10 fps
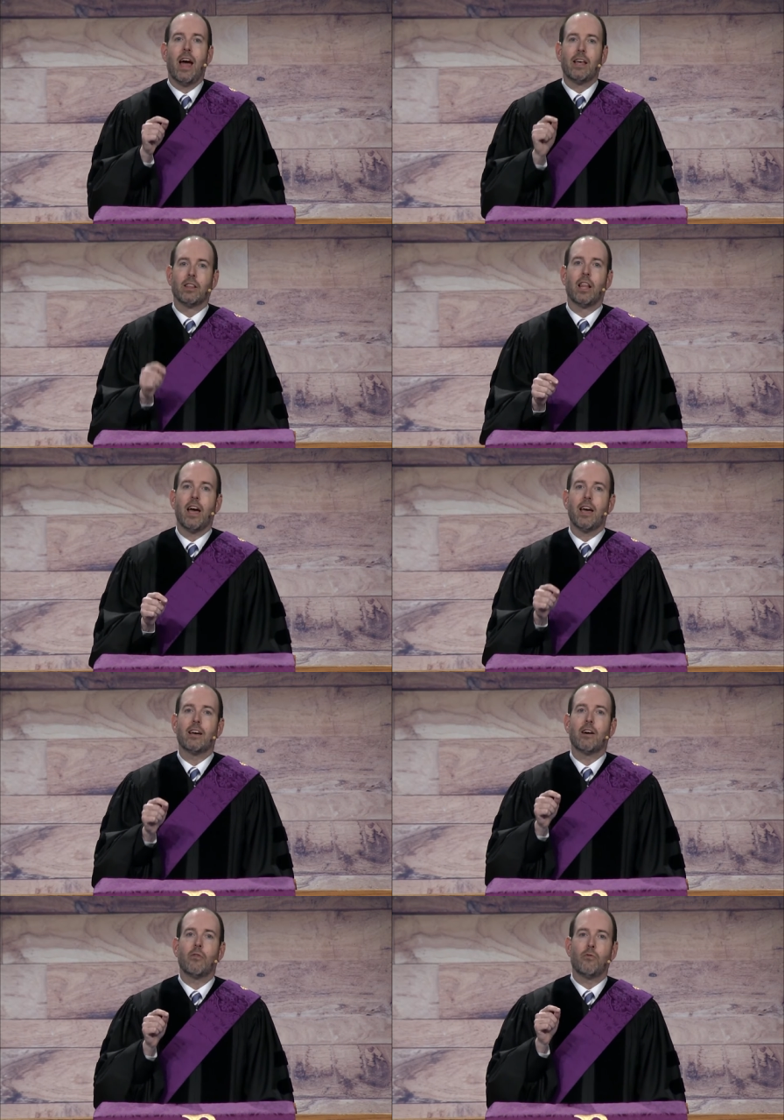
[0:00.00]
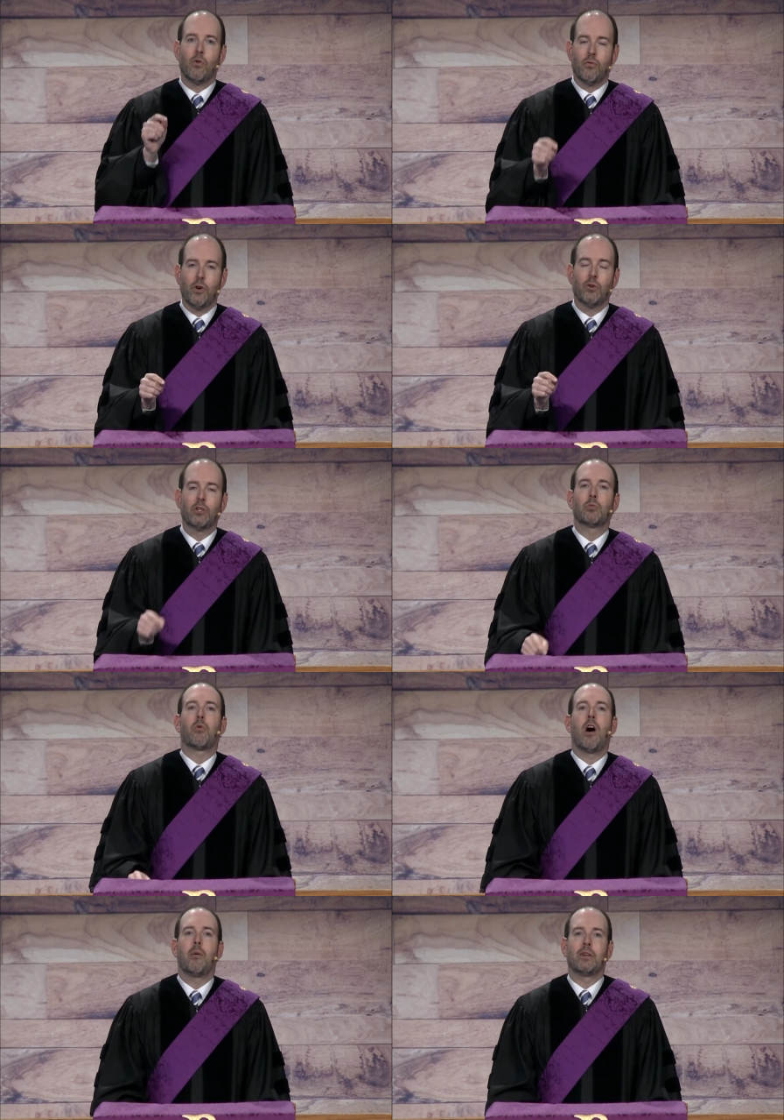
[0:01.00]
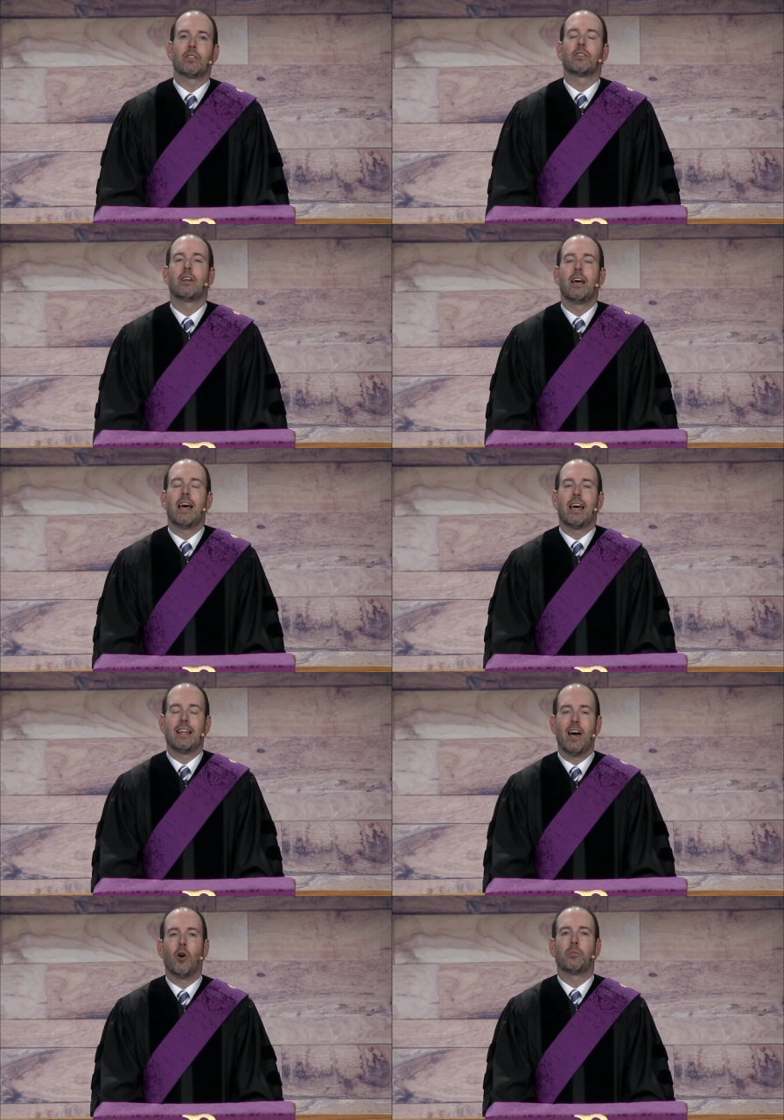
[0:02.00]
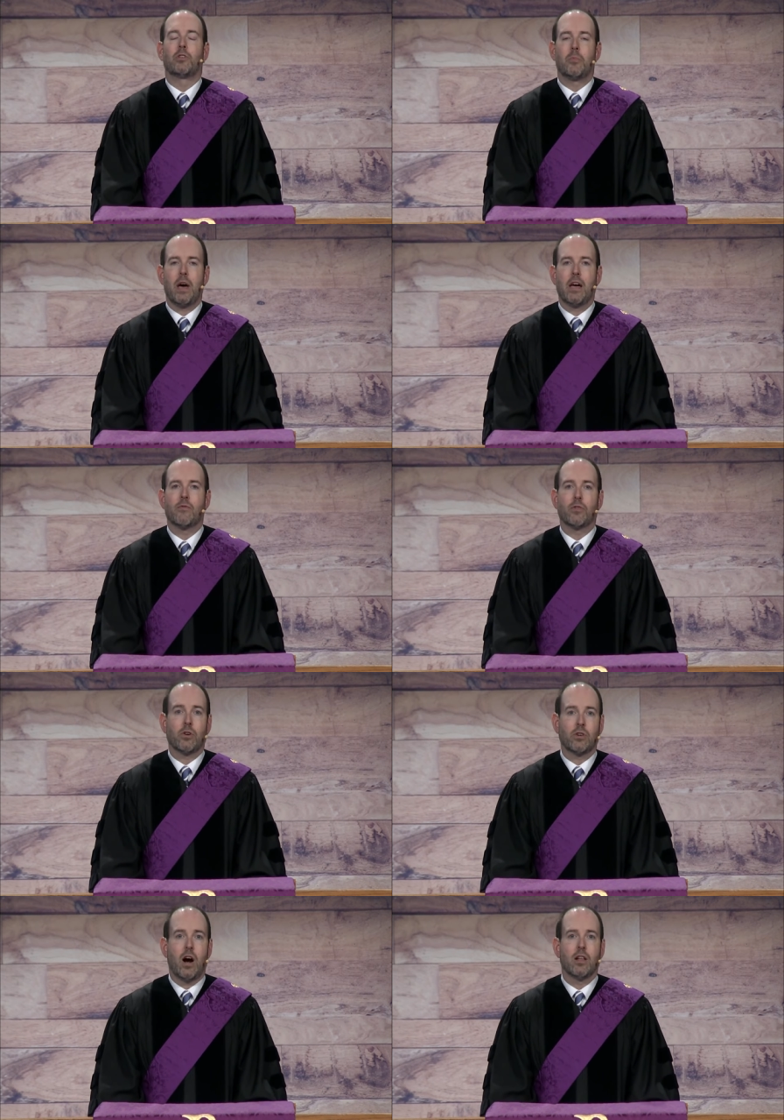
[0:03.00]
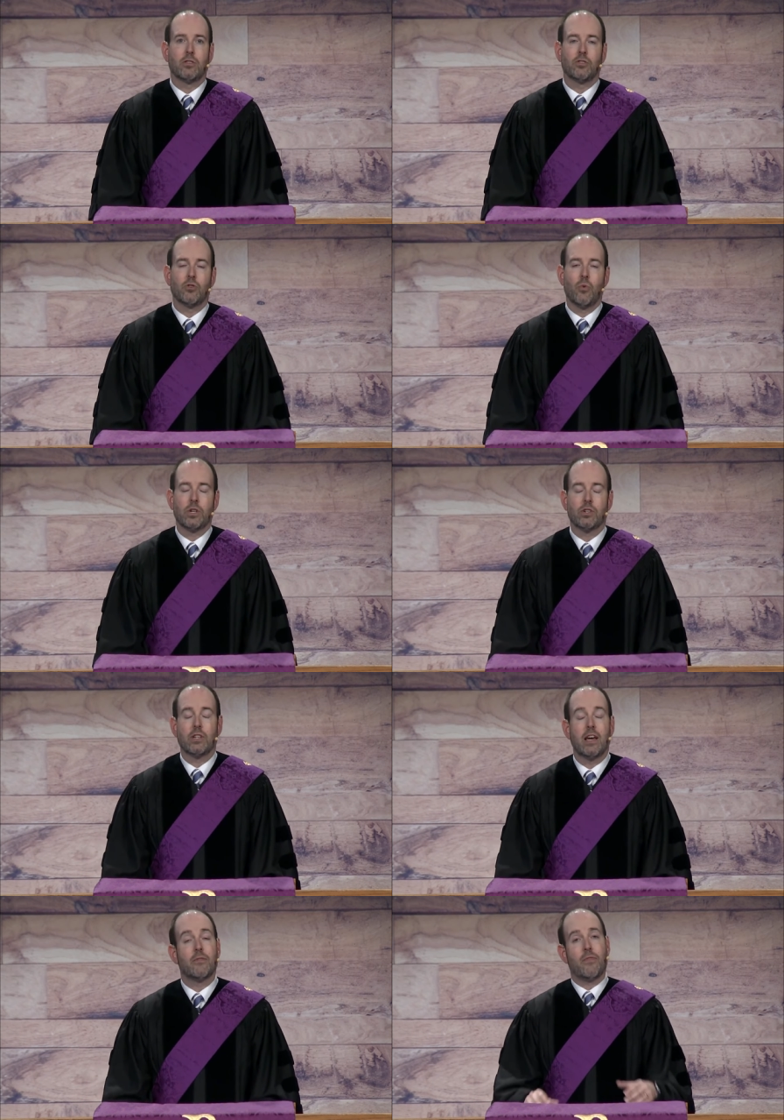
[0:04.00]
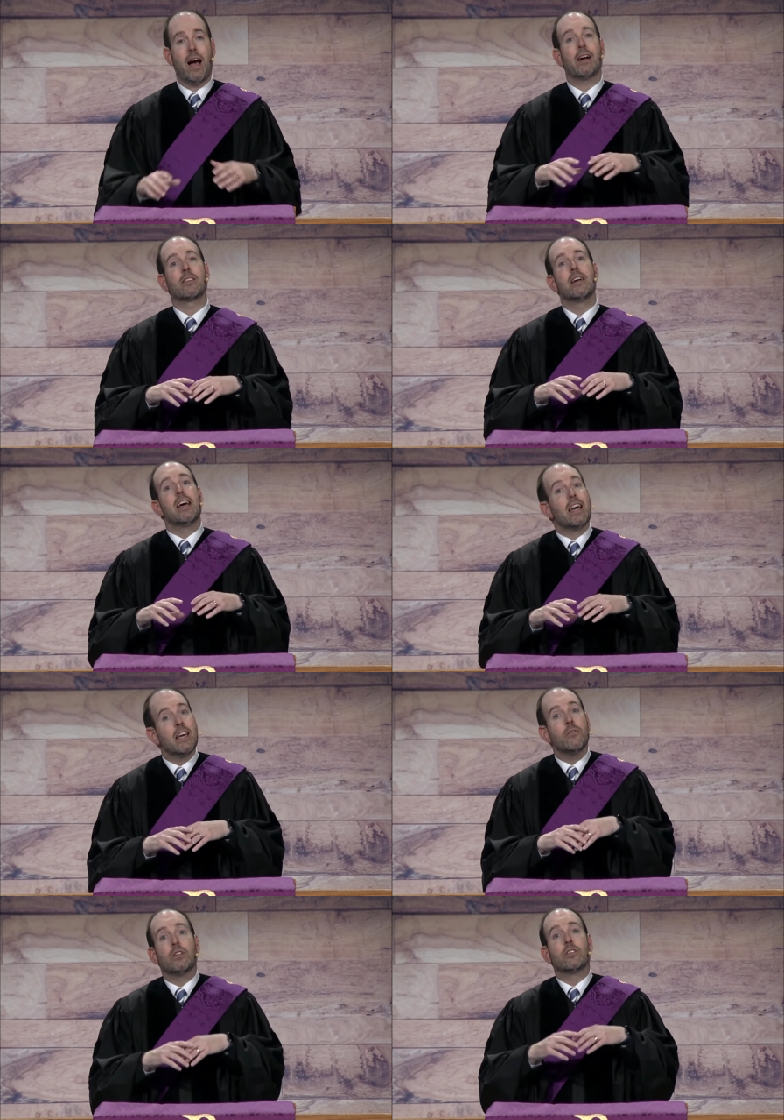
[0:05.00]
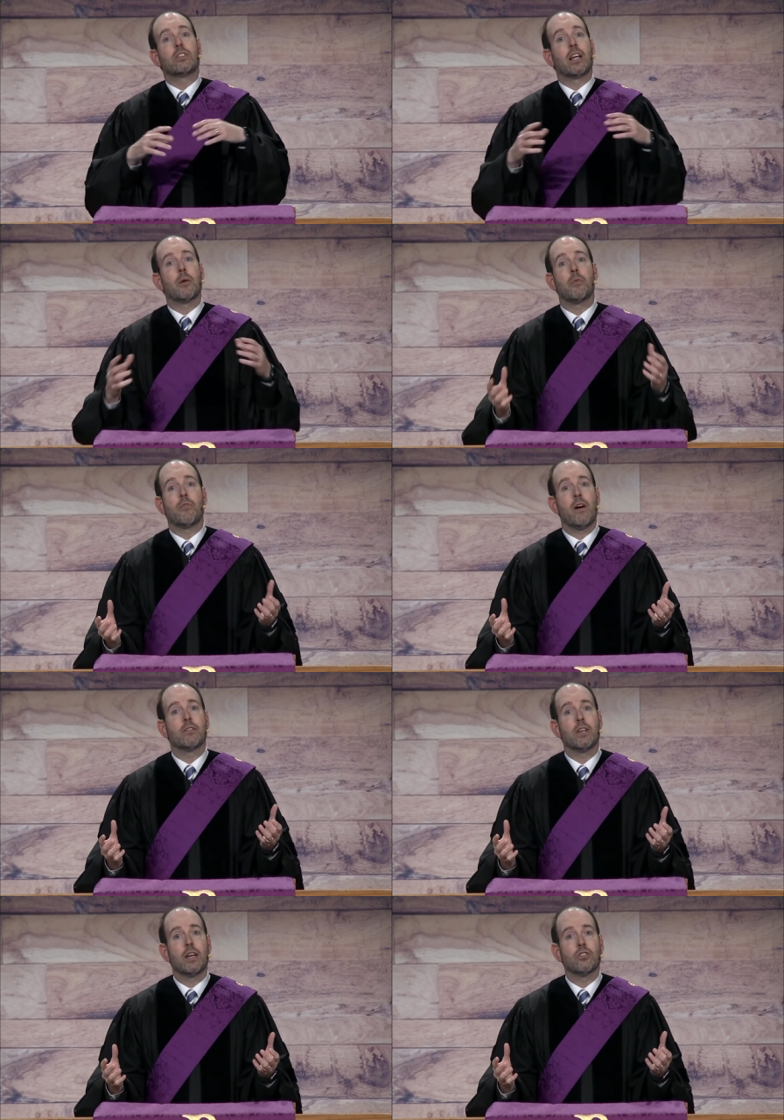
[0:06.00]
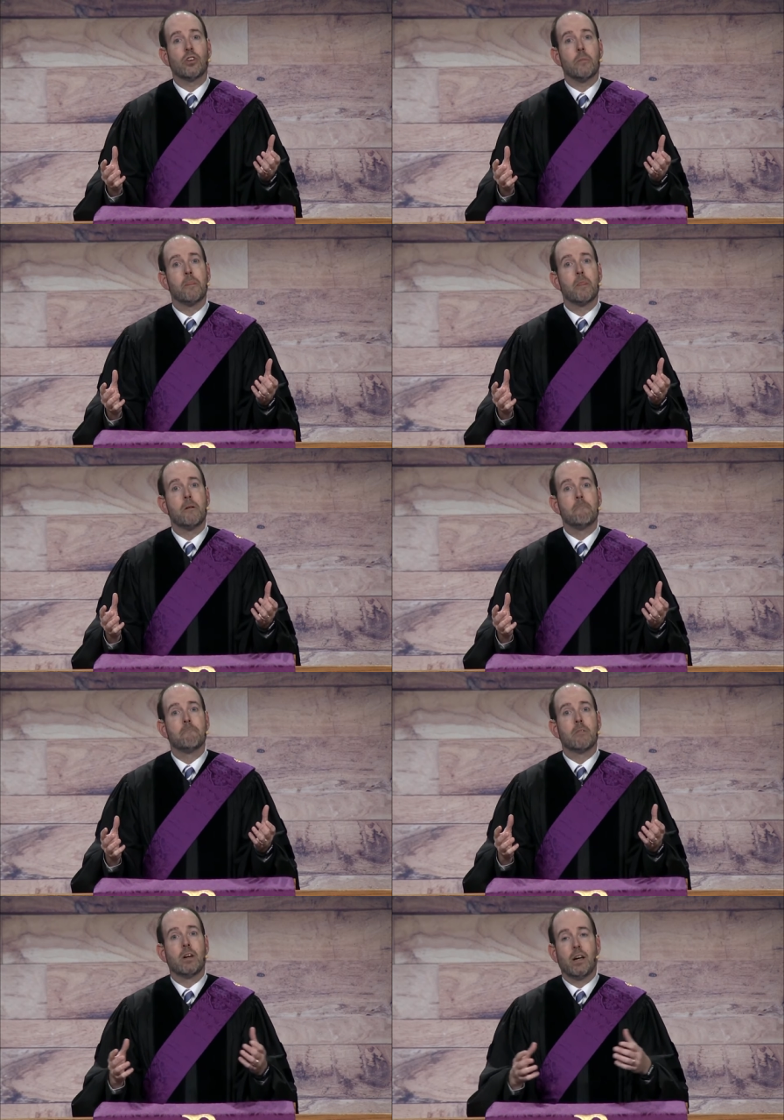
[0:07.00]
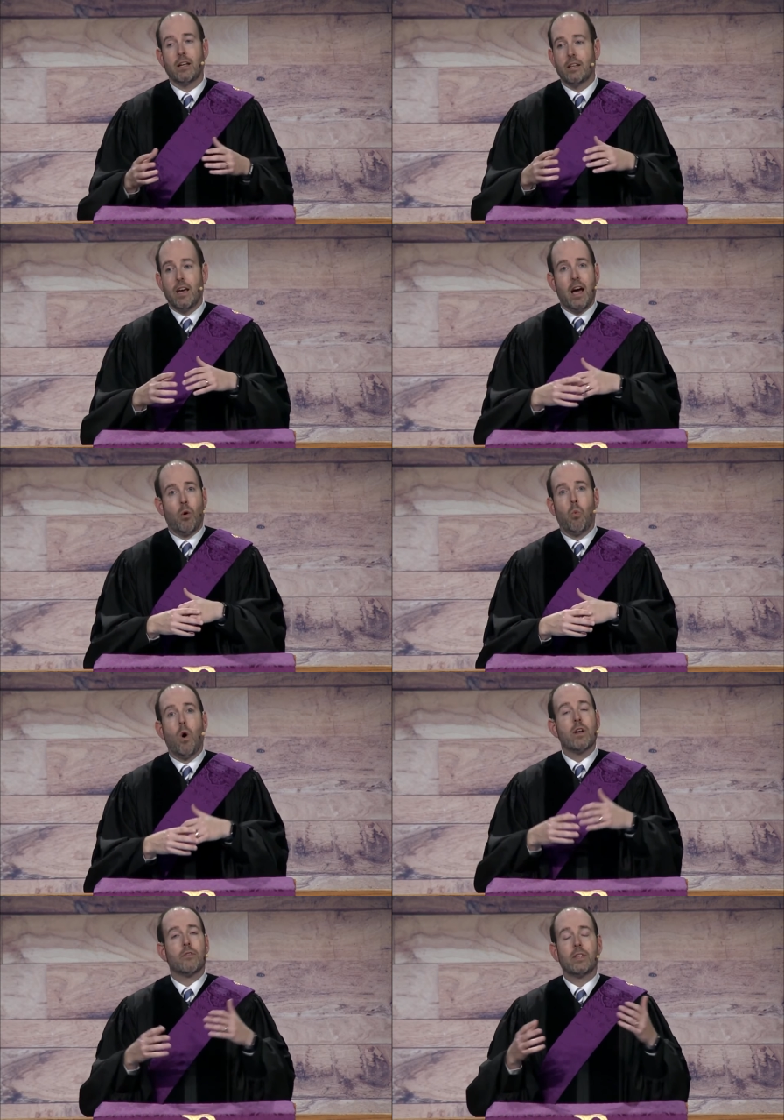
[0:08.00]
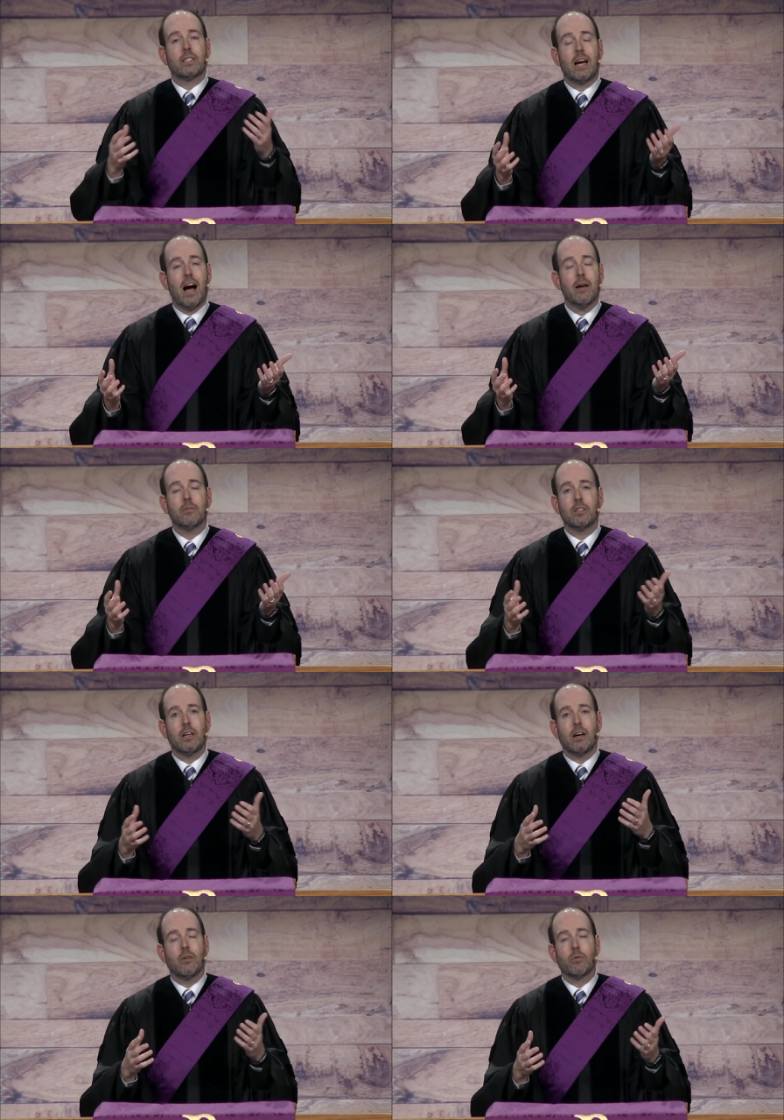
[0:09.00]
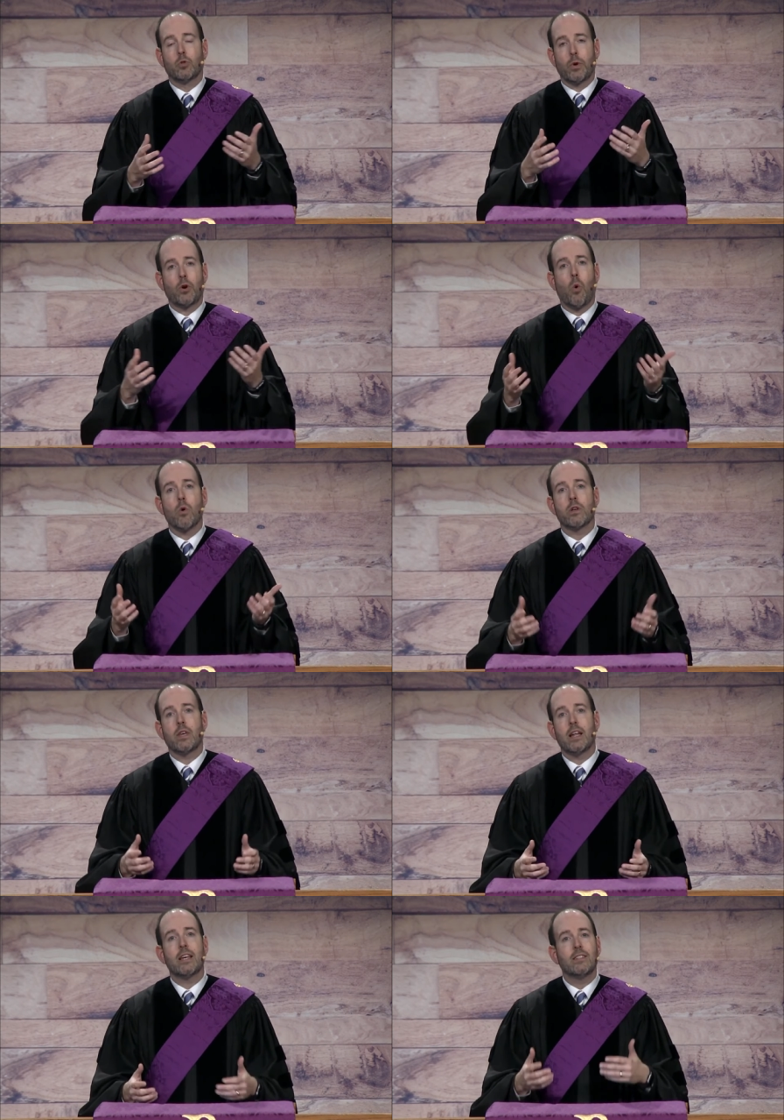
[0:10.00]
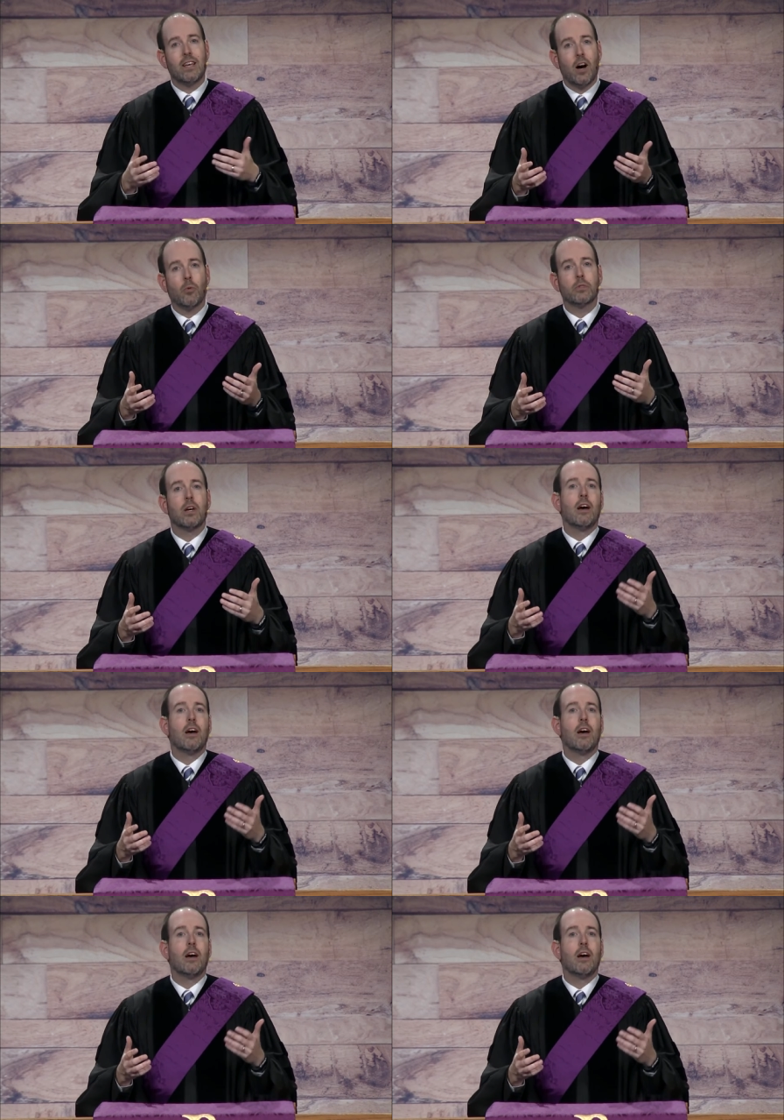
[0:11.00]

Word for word: And Lang fulfilled his promise and helped to pay for their college tuition. In fact, he even set up a foundation. Uh, one of the times uh, was recorded that he's helped